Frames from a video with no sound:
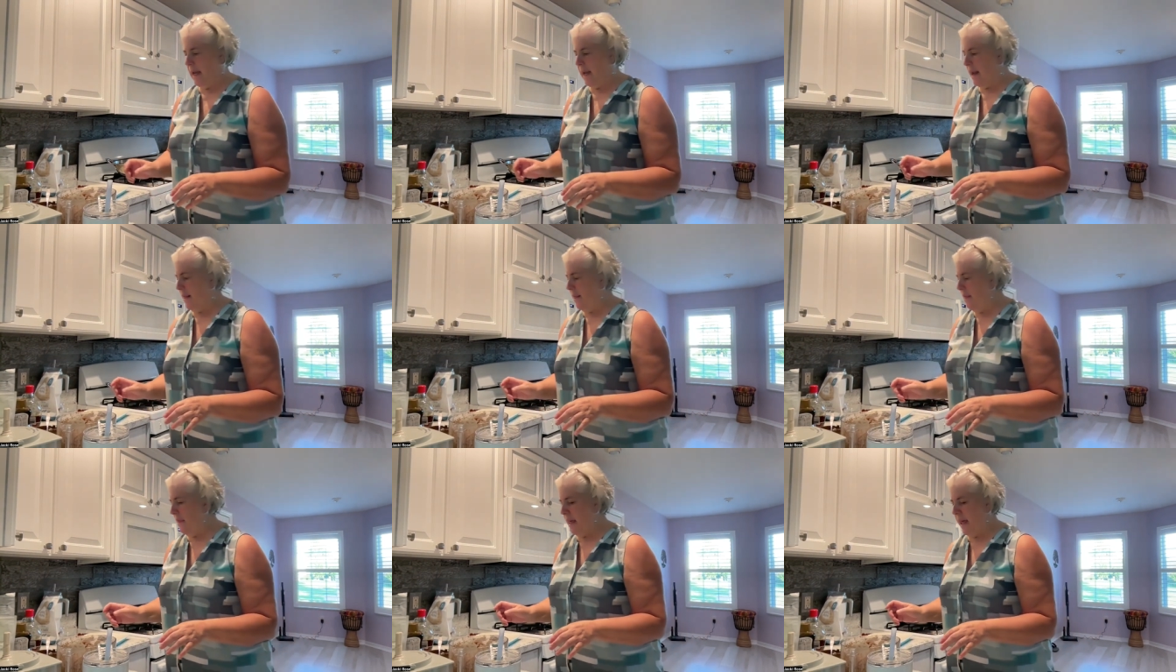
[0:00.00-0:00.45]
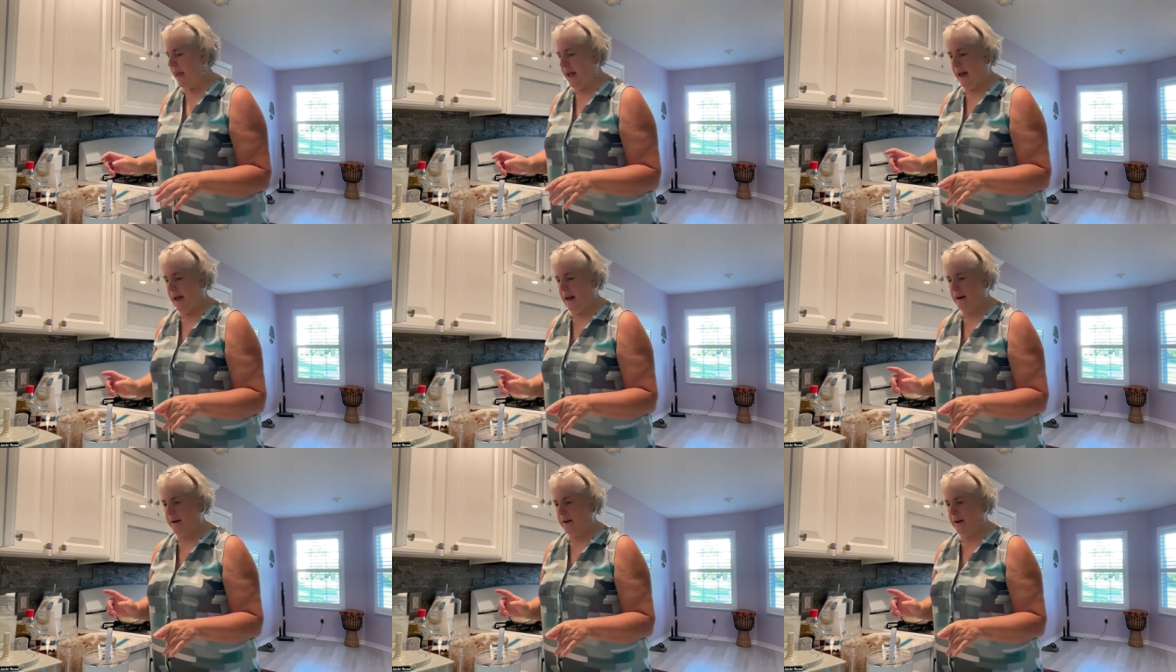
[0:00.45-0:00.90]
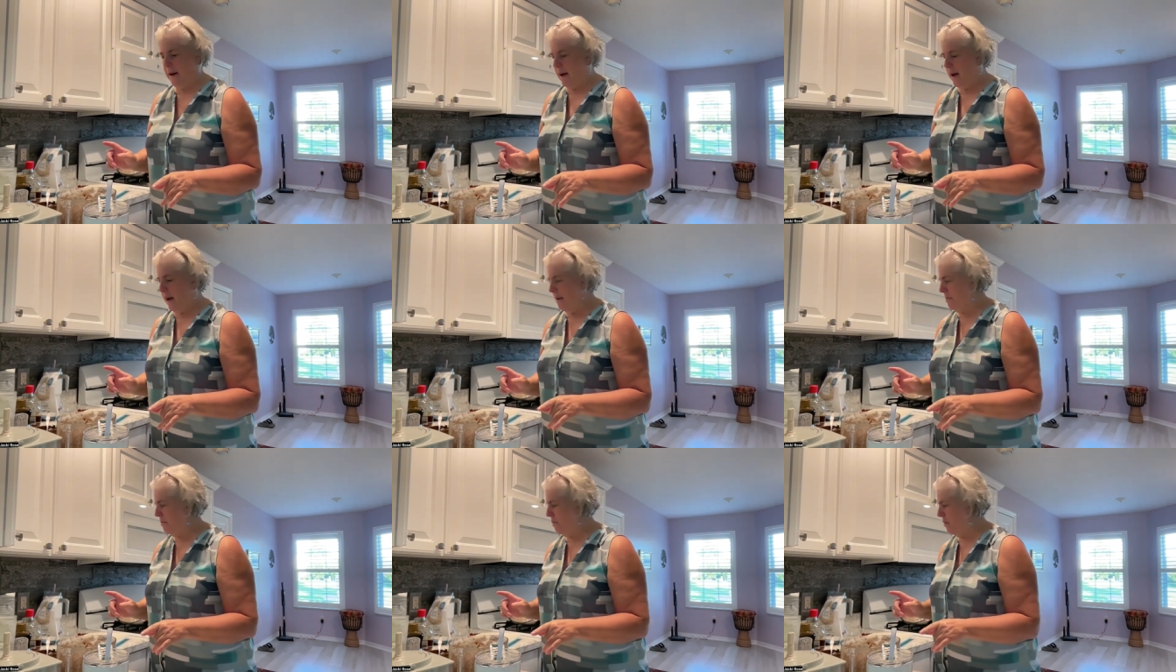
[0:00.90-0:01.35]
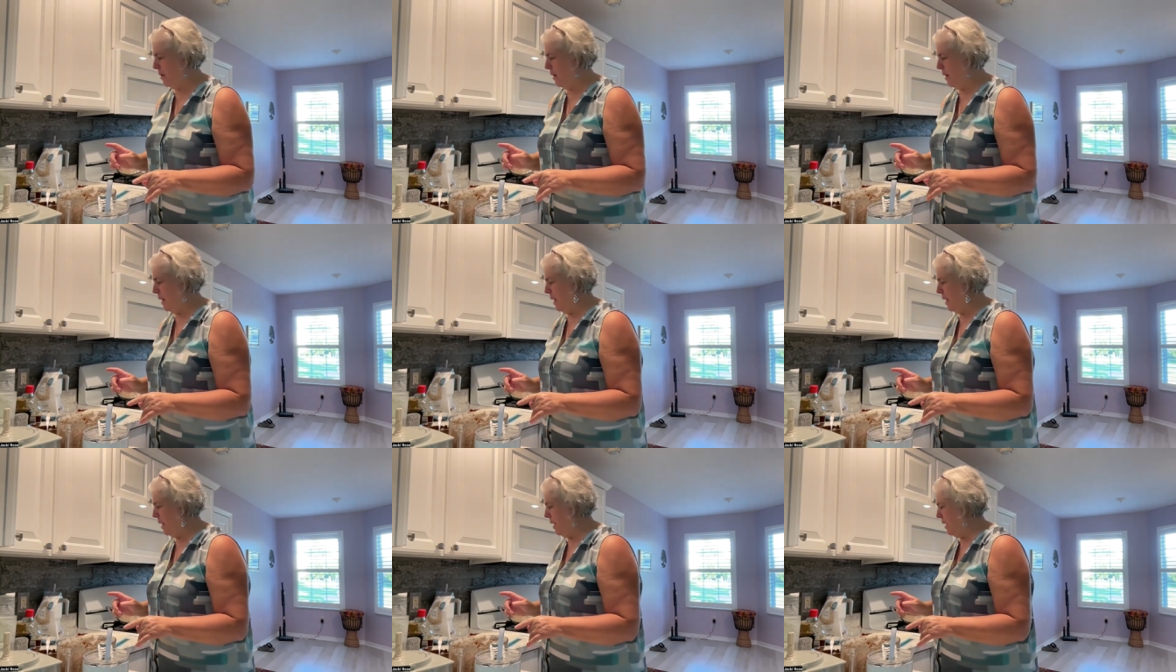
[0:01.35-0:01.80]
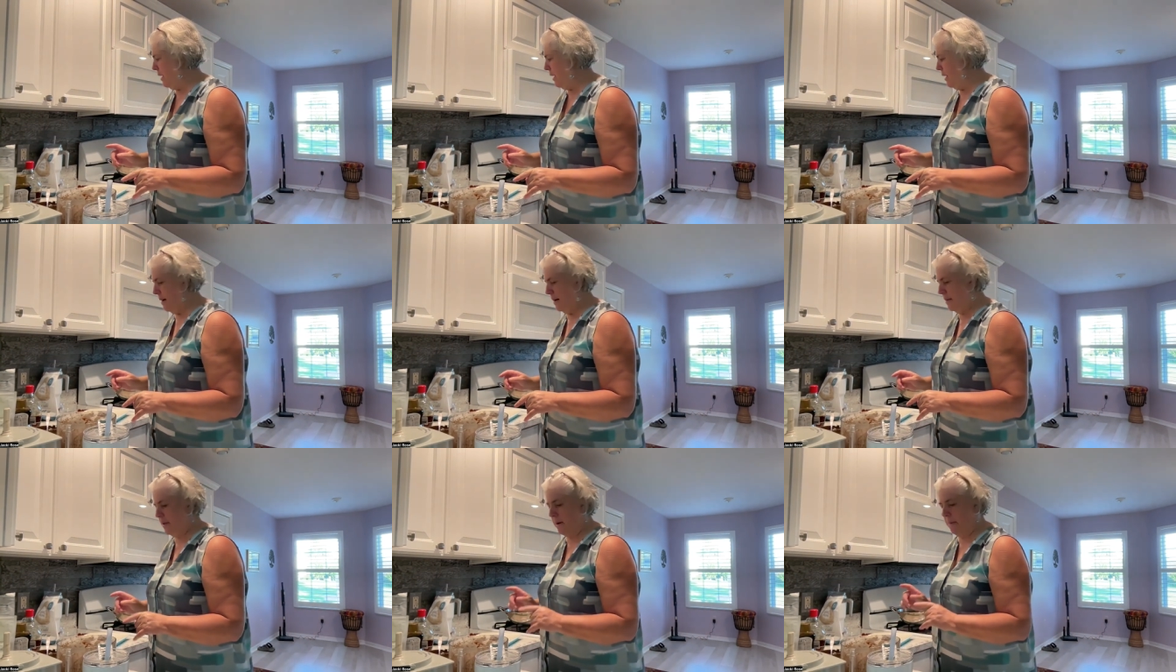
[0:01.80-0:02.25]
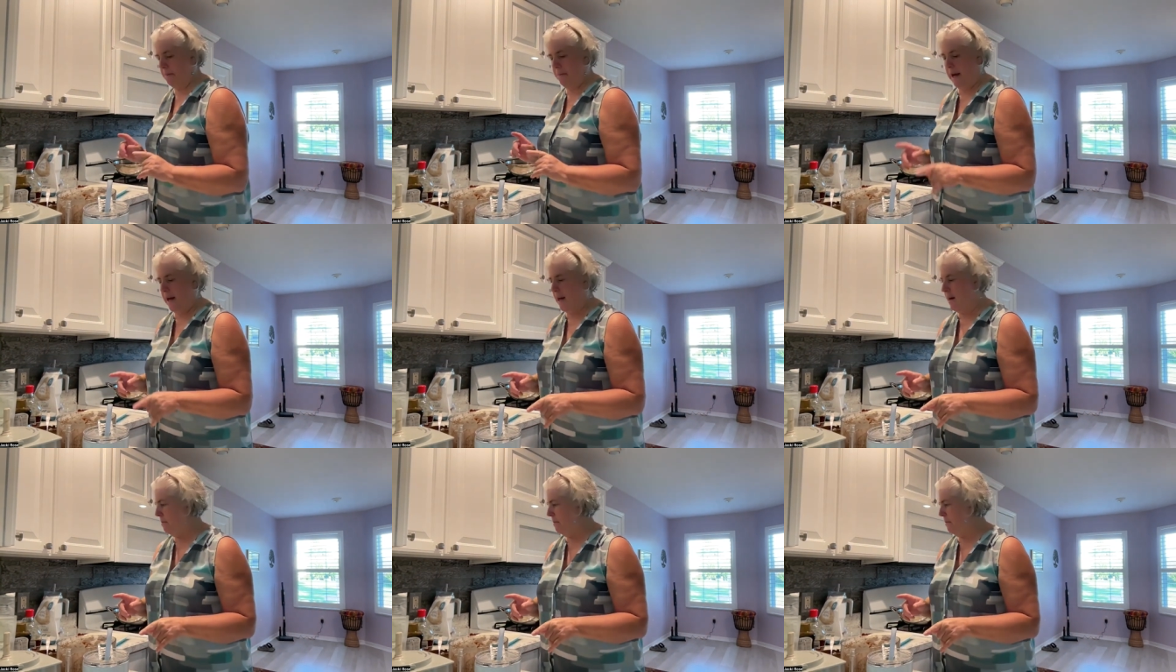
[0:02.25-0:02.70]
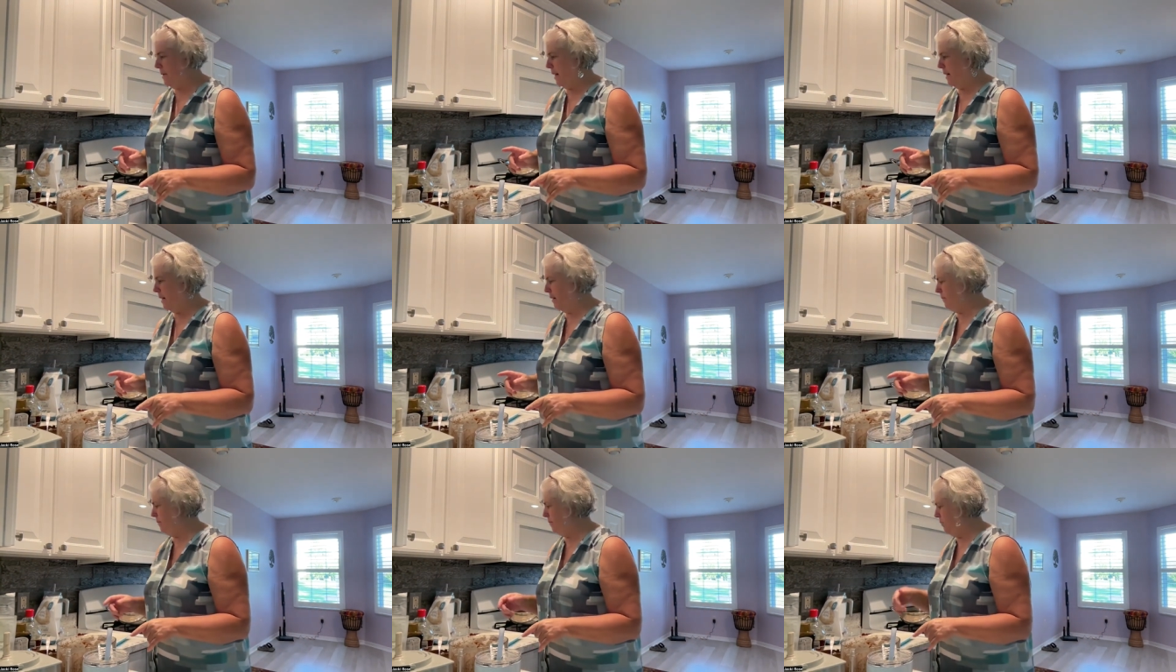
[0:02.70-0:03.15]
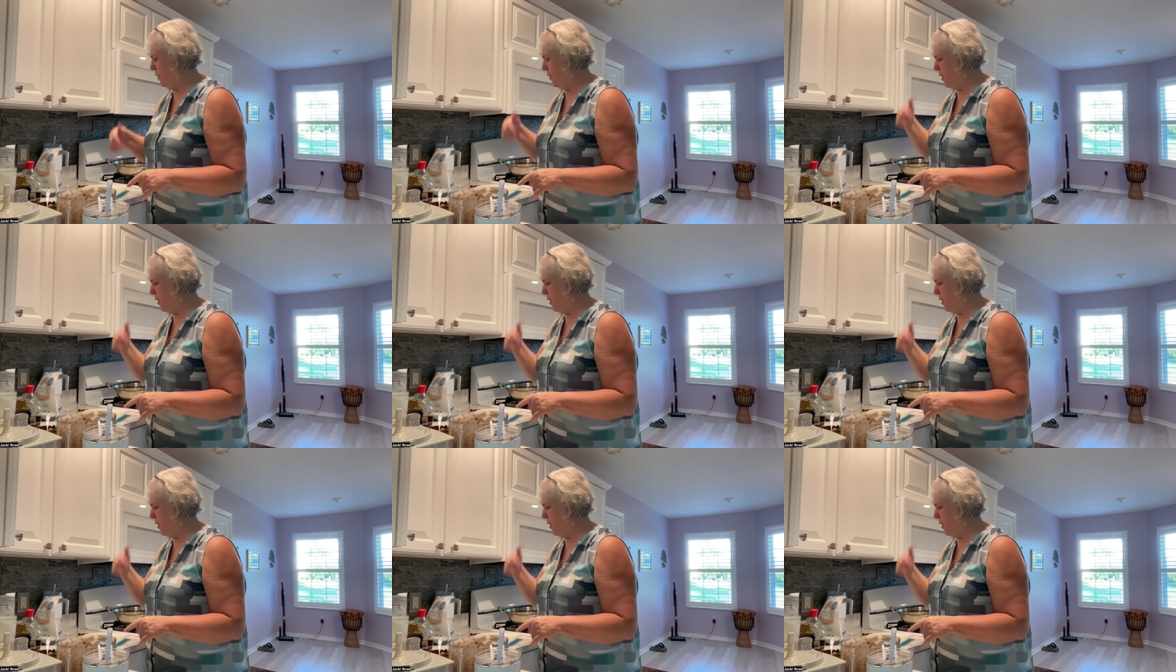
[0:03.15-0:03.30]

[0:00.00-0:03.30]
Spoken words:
And then I put in some peanut butter.